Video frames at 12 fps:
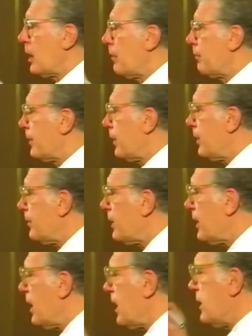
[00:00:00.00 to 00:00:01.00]

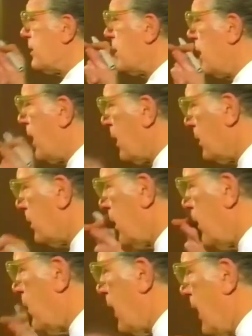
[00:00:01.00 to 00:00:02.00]
Employment is the
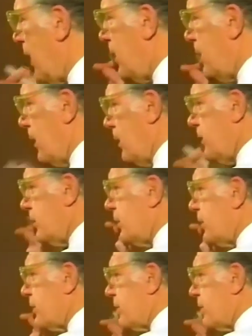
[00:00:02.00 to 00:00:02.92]
only way known to